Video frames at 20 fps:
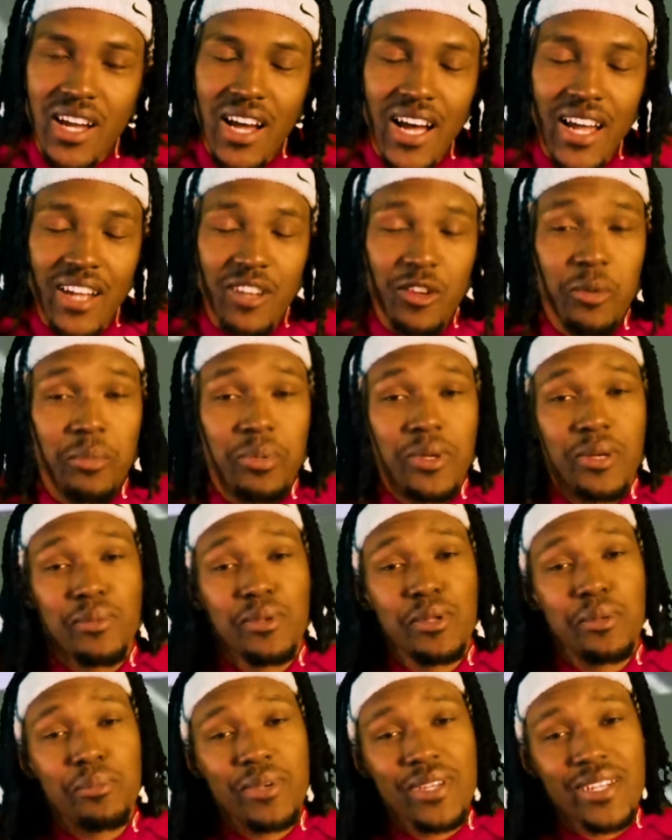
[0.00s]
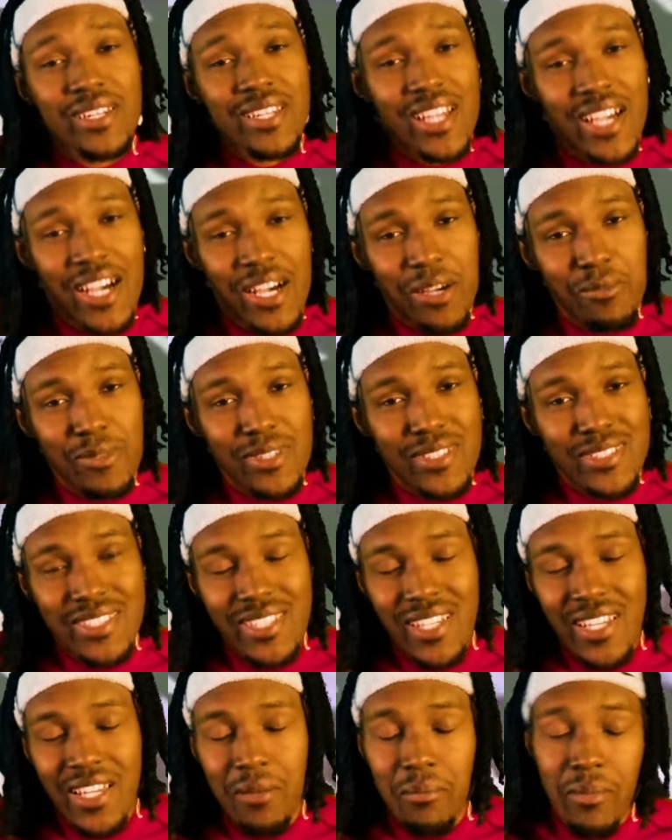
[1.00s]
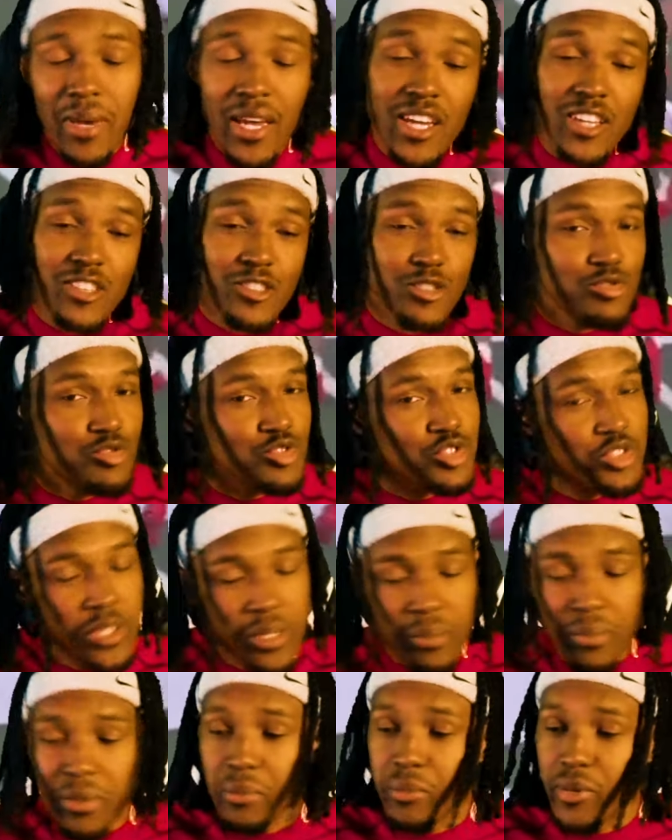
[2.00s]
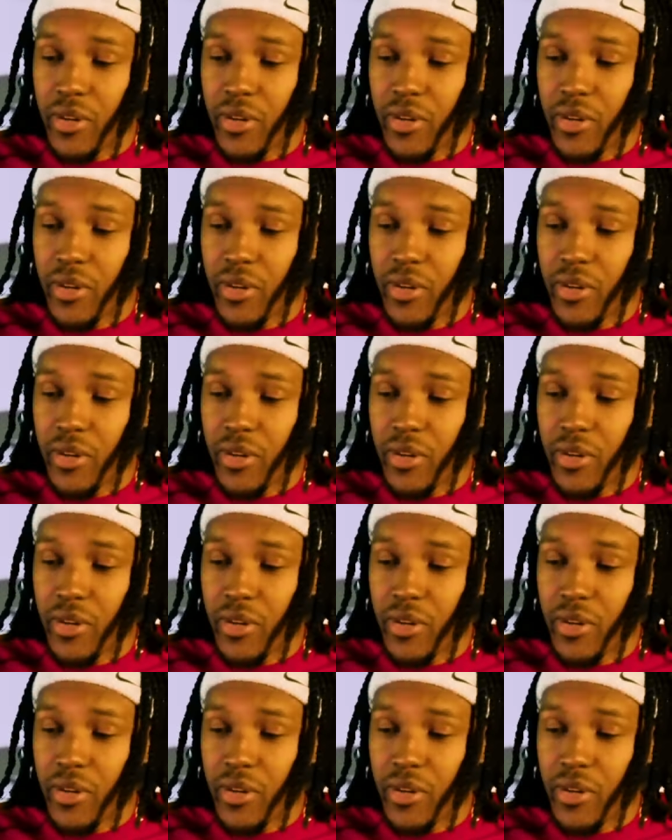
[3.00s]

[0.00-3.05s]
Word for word: I know people will be in the comments saying, man, you tripping,